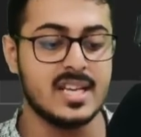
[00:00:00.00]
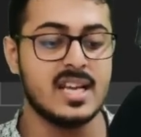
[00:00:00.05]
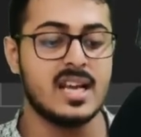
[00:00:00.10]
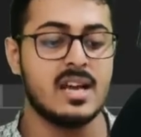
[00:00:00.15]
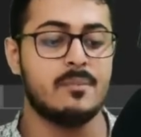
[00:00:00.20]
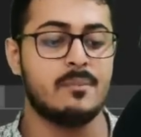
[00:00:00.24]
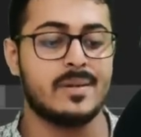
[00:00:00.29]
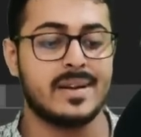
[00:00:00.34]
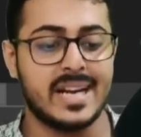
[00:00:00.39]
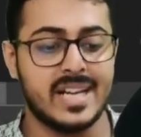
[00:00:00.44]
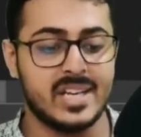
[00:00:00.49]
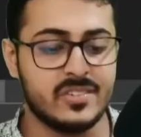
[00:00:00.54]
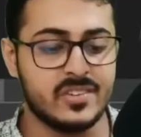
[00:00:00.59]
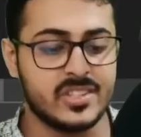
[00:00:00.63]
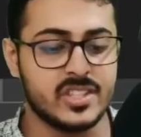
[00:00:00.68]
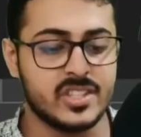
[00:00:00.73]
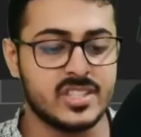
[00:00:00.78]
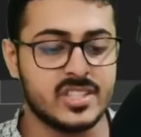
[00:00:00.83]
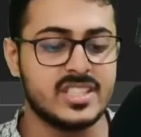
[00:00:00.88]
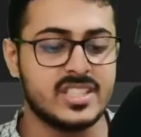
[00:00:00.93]
But right over
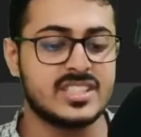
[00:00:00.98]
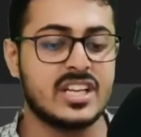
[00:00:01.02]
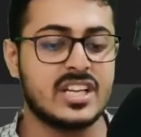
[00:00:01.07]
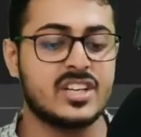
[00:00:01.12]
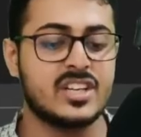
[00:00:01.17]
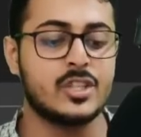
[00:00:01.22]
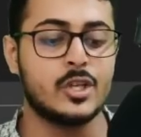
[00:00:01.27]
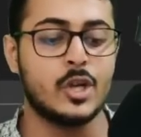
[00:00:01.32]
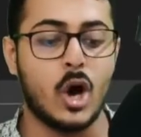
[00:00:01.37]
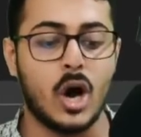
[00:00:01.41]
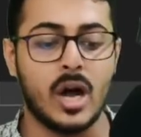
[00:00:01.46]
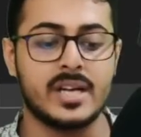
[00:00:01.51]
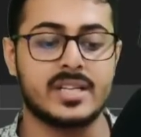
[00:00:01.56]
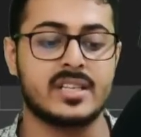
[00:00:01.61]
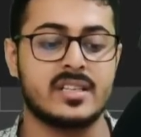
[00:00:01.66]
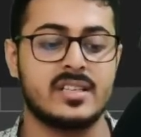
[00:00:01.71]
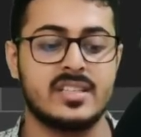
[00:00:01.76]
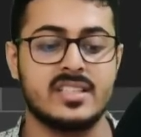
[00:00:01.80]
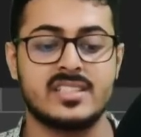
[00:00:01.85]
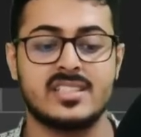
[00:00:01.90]
here, these are not,
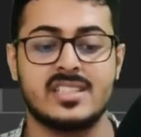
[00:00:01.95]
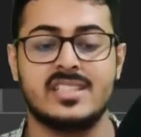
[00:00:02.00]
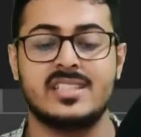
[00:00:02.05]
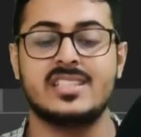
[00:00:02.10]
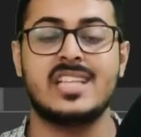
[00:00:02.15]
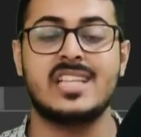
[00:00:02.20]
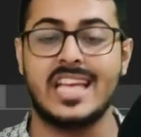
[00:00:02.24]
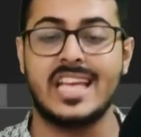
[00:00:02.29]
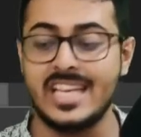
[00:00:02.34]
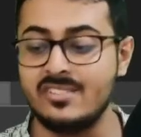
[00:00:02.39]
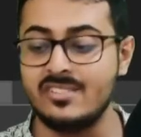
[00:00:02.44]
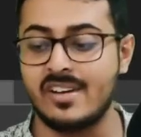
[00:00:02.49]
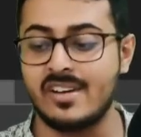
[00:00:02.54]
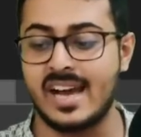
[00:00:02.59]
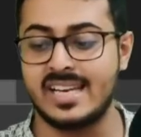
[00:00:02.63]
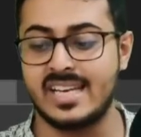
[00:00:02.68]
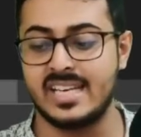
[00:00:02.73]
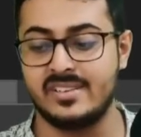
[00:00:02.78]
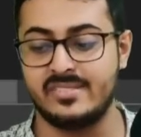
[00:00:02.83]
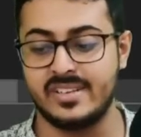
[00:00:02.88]
it is
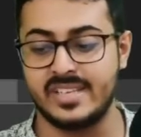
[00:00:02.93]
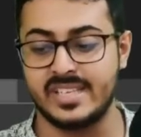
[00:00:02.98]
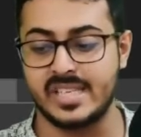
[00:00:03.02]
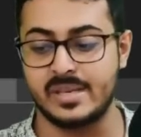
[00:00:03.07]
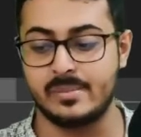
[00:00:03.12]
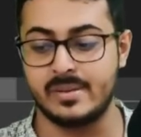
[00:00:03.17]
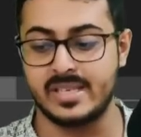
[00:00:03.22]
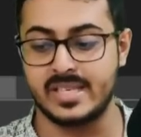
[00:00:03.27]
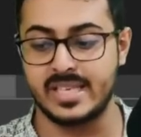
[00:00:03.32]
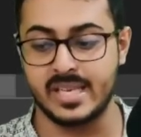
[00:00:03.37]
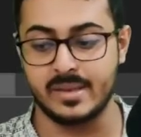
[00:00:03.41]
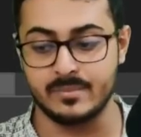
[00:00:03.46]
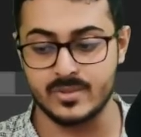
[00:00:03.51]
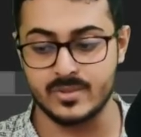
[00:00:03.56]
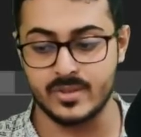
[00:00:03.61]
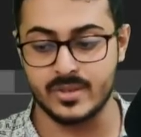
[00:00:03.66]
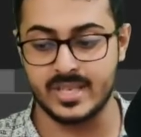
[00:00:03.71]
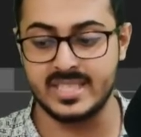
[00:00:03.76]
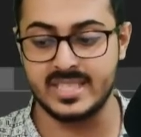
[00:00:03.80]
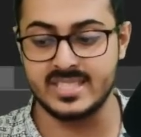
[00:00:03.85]
invalid variable names.
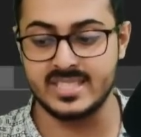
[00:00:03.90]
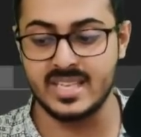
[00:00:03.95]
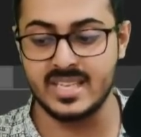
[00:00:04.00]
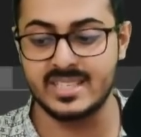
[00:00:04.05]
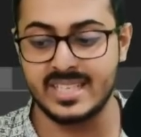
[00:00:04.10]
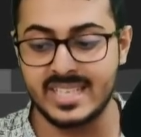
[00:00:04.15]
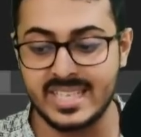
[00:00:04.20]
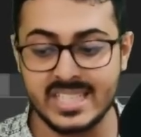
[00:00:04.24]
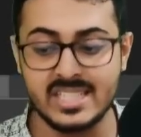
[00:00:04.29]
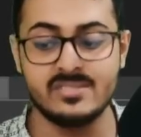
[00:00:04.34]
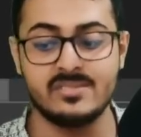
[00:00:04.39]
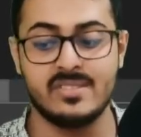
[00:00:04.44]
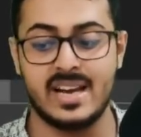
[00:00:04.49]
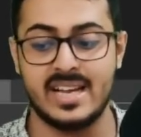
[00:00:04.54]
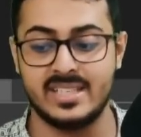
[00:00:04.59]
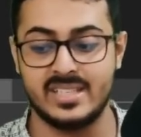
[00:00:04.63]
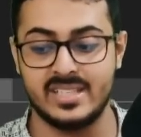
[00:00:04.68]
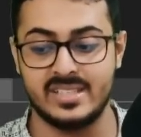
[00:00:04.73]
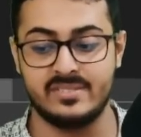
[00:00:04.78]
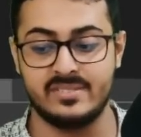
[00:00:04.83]
Okay, these are
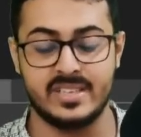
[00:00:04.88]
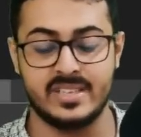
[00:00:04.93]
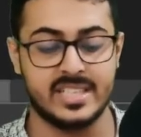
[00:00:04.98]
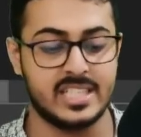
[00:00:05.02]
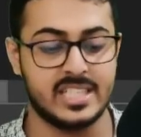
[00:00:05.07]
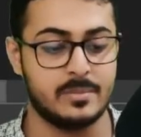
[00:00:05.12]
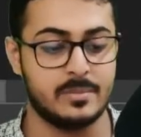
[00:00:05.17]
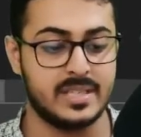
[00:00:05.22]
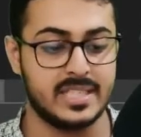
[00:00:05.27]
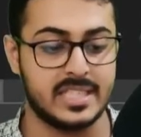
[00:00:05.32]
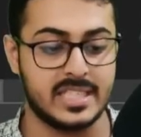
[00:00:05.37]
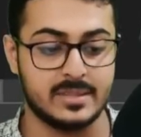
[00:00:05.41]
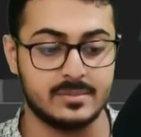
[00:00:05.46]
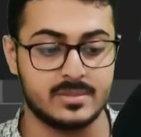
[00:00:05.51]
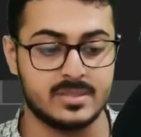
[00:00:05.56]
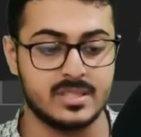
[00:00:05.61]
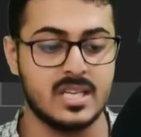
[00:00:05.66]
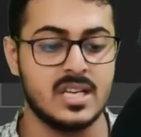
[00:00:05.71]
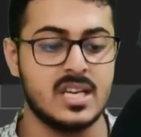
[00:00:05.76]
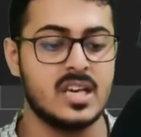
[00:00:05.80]
invalid variable
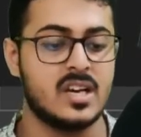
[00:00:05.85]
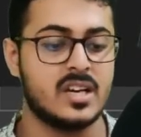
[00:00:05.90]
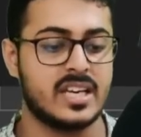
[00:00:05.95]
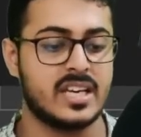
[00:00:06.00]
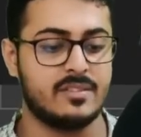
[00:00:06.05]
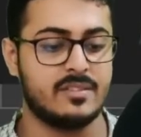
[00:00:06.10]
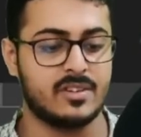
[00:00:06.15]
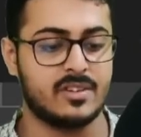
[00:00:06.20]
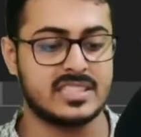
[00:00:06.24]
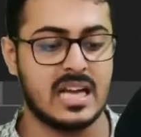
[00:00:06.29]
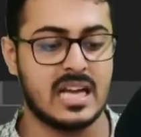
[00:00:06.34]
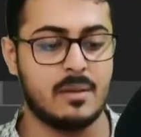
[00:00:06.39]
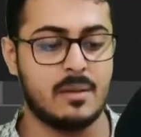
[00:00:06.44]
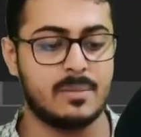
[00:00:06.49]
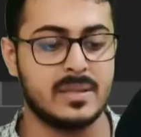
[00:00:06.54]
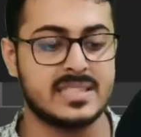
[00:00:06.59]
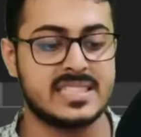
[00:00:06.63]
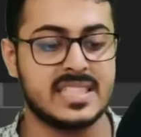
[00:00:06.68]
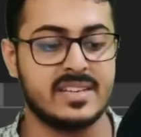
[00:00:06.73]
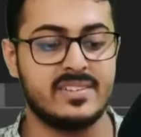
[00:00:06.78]
names. Okay, for
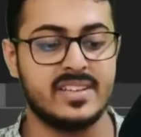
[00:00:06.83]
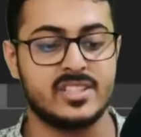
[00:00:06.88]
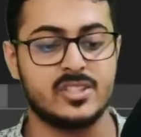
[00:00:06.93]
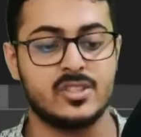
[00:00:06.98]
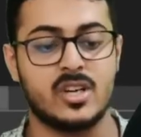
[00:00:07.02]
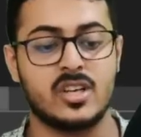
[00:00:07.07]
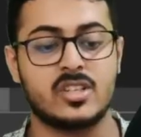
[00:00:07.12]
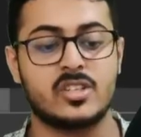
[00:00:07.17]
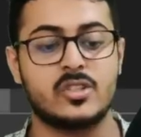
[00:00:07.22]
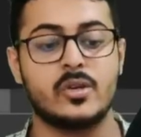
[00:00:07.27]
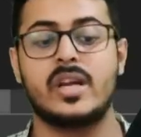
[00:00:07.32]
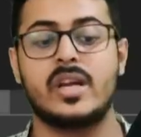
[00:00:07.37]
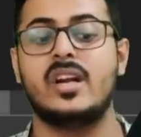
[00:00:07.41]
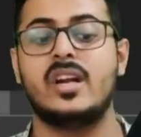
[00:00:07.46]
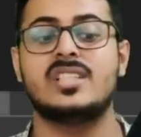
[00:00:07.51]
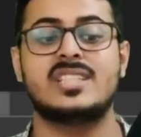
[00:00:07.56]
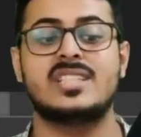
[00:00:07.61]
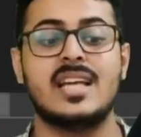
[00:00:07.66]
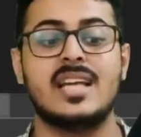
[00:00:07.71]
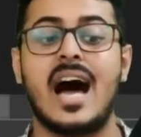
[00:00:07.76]
example, 7, you
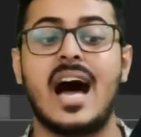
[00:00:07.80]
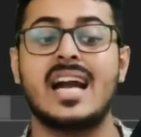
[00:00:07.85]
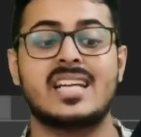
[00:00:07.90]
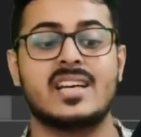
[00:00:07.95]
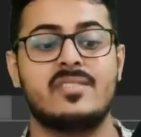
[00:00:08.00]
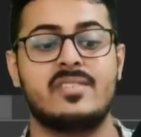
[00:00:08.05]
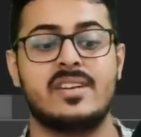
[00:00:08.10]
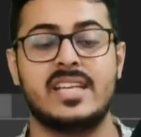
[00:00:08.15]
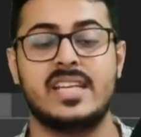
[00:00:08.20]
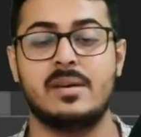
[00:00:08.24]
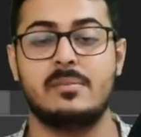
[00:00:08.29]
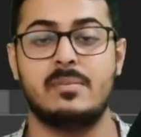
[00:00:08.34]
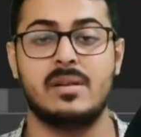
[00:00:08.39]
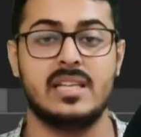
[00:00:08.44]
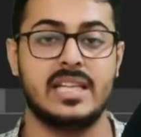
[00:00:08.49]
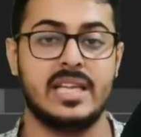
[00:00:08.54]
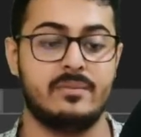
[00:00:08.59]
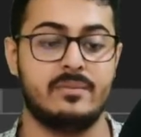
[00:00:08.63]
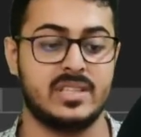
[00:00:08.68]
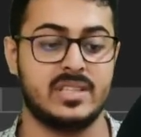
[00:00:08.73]
cannot start a variable
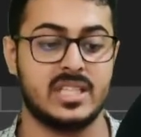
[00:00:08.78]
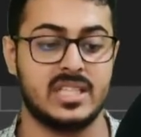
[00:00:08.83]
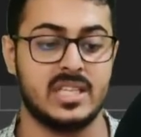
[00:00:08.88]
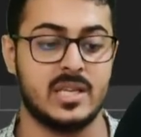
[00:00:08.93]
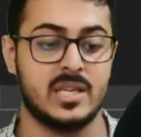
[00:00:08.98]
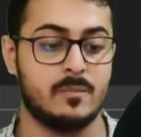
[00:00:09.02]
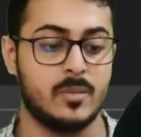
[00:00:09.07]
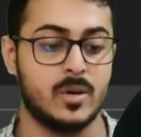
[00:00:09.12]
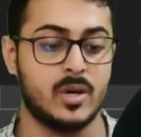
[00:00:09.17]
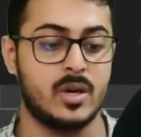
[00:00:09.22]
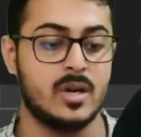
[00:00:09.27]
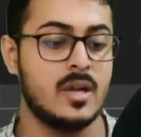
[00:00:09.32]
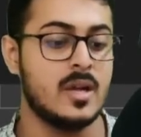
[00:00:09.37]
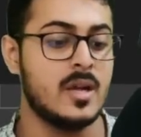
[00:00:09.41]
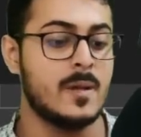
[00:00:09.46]
name with a number.